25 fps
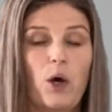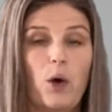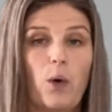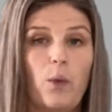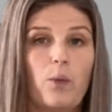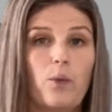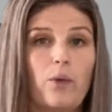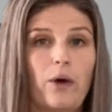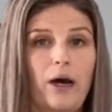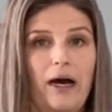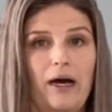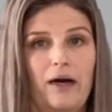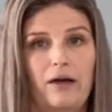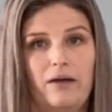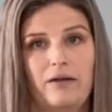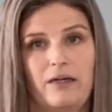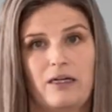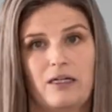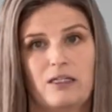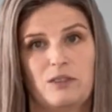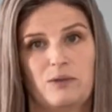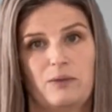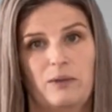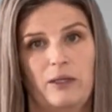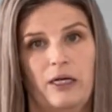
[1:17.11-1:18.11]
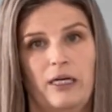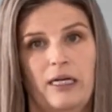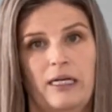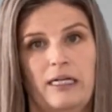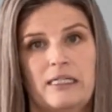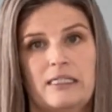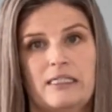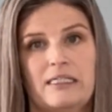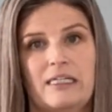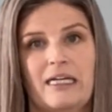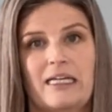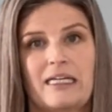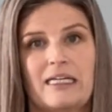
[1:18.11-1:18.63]
while
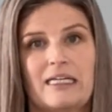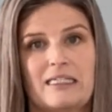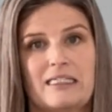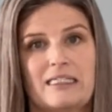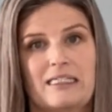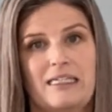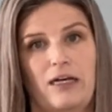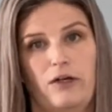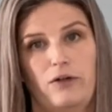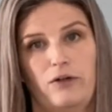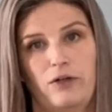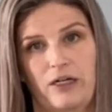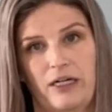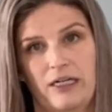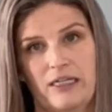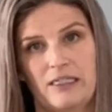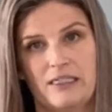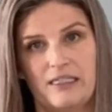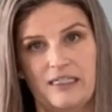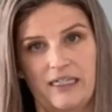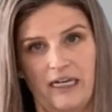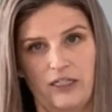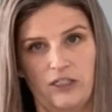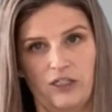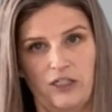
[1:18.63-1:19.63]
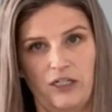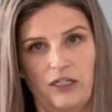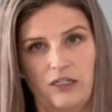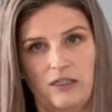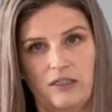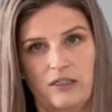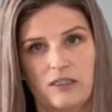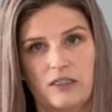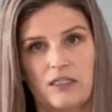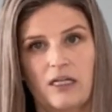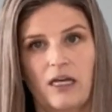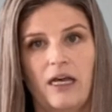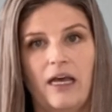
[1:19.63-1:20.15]
experiencing seller
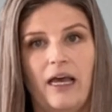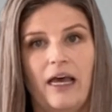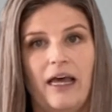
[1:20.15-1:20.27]
concessions